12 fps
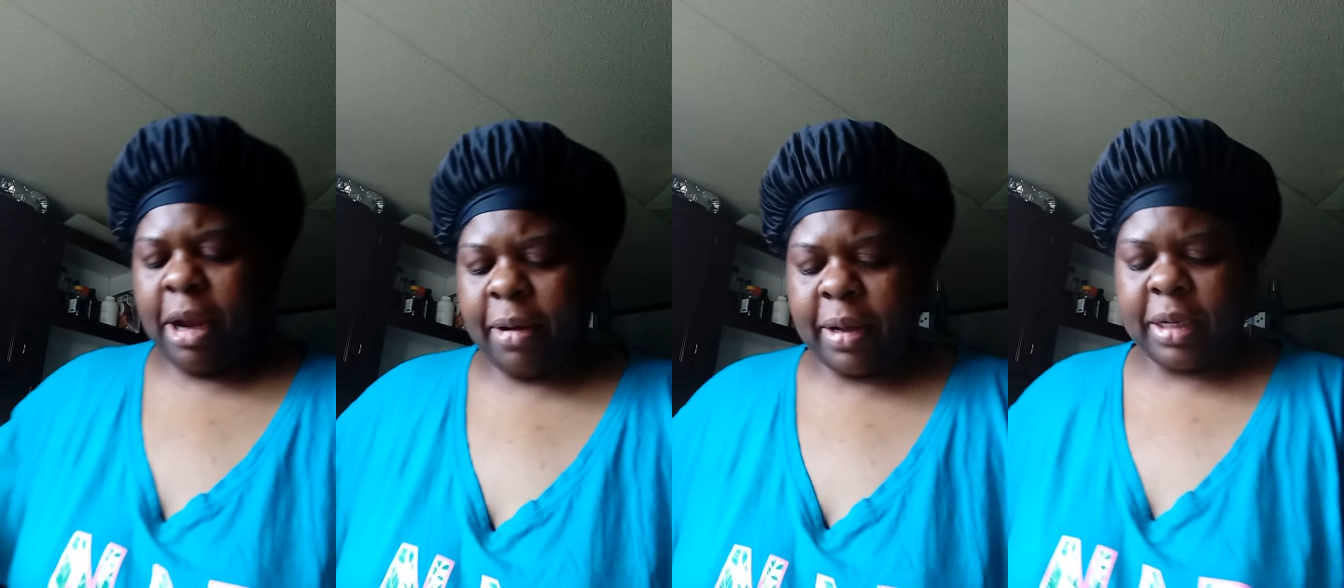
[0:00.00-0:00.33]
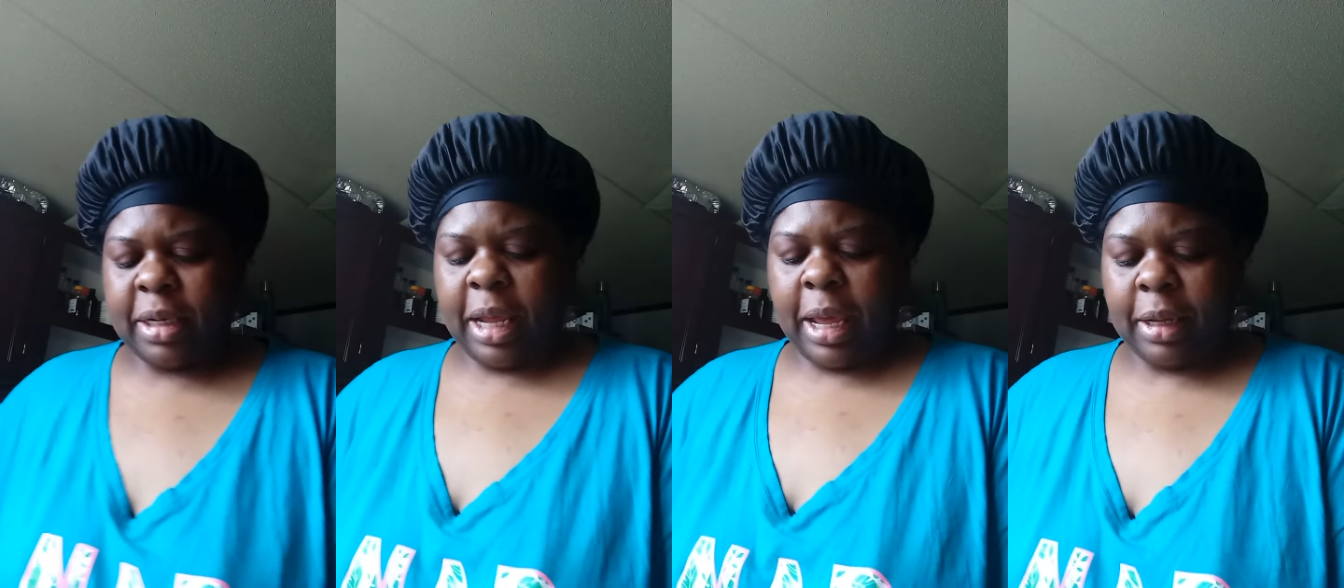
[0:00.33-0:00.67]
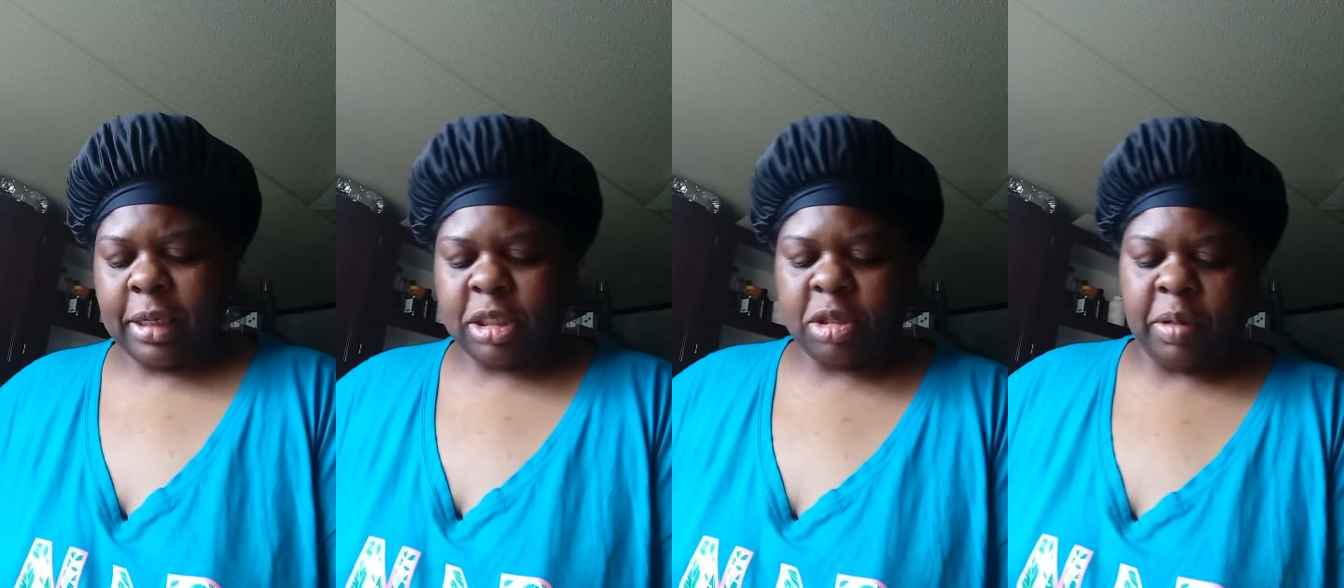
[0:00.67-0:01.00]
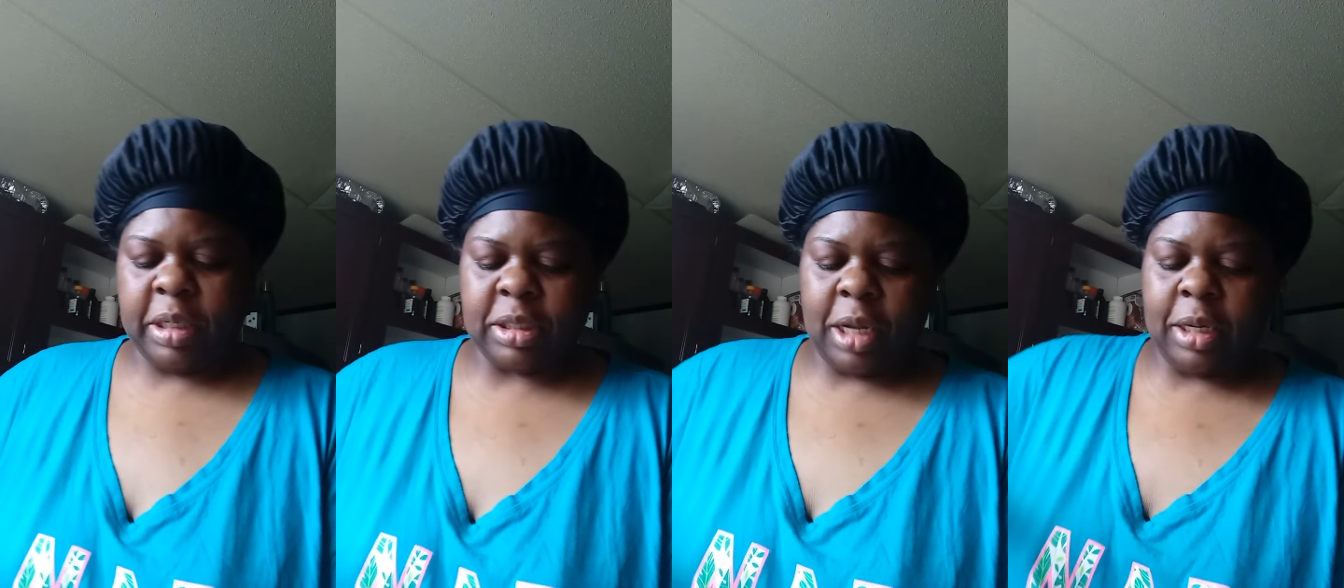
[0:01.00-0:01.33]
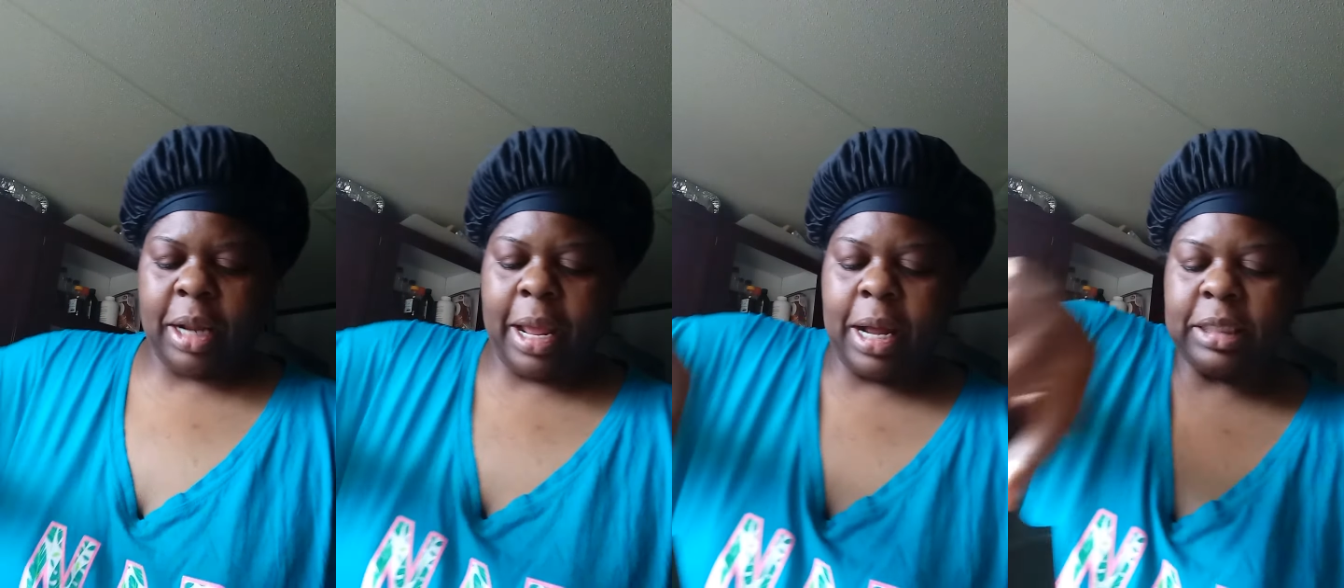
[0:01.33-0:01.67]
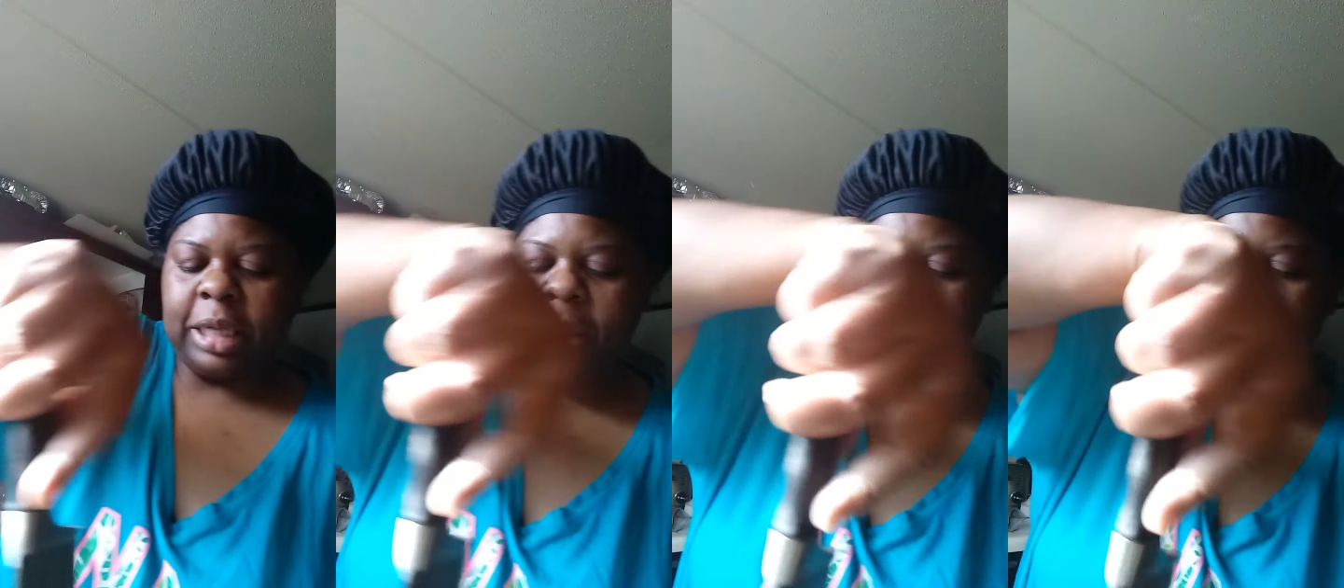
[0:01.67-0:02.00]
erica today in the streets i look like
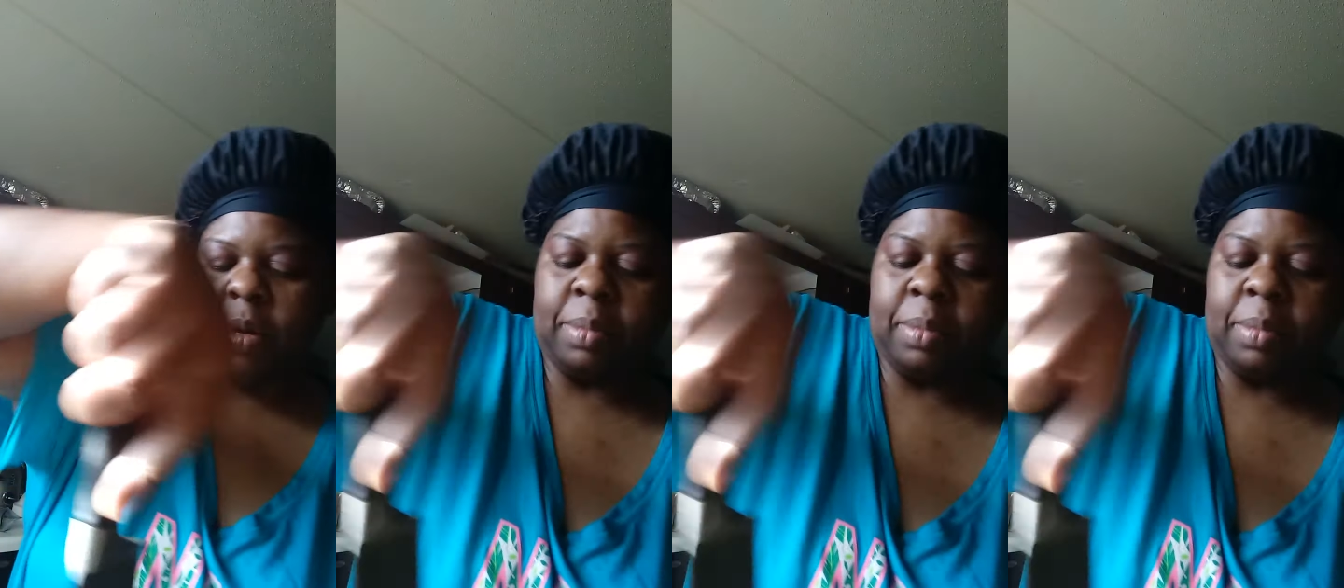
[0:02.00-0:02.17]
auntie erica when